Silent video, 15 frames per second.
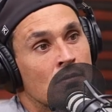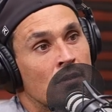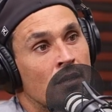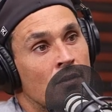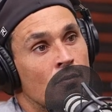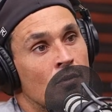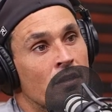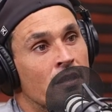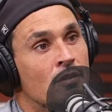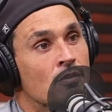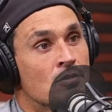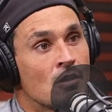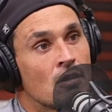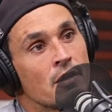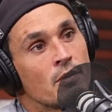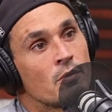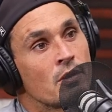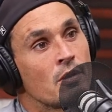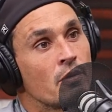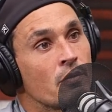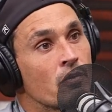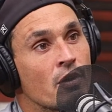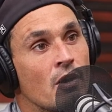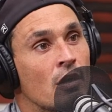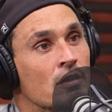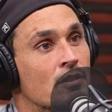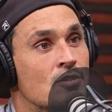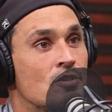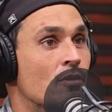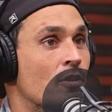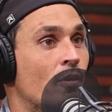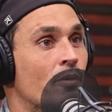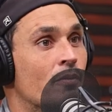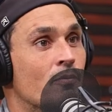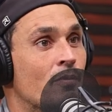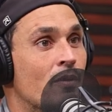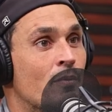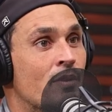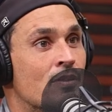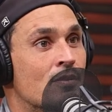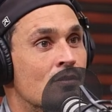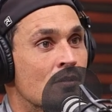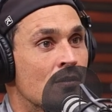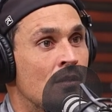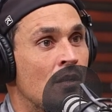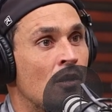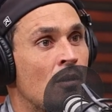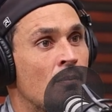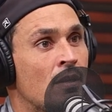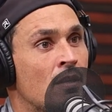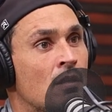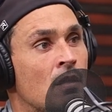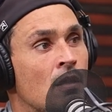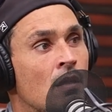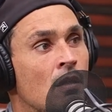Like, we're leaders. Sorry, we're going regardless. You're going with us. You know, I mean,